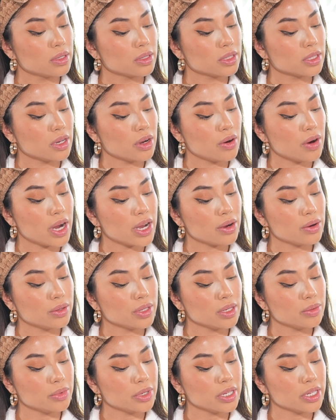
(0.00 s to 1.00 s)
So I
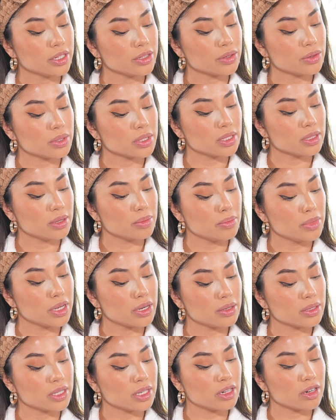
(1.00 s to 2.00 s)
only bring it towards the
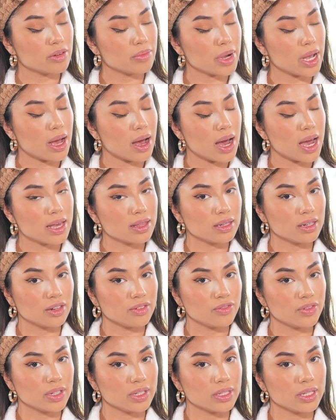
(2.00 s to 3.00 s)
middle center of my eye, and then I
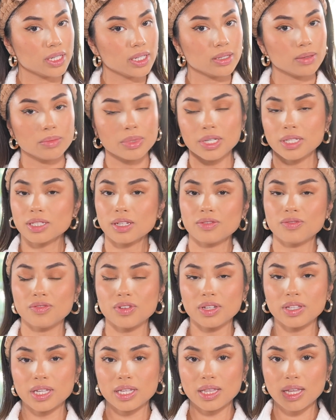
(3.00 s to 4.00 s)
fill it in, because I
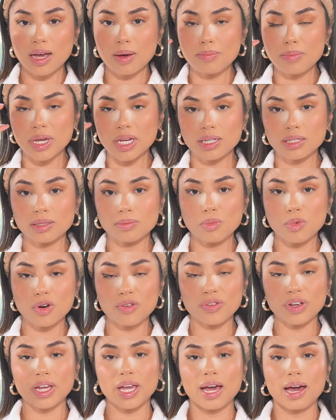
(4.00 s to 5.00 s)
feel that that makes more
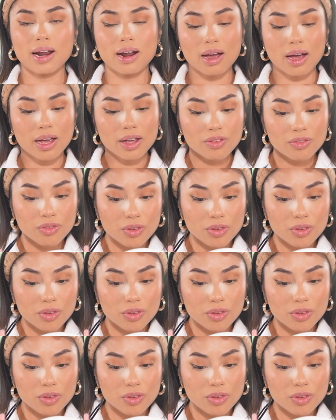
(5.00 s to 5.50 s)
of a cat eye.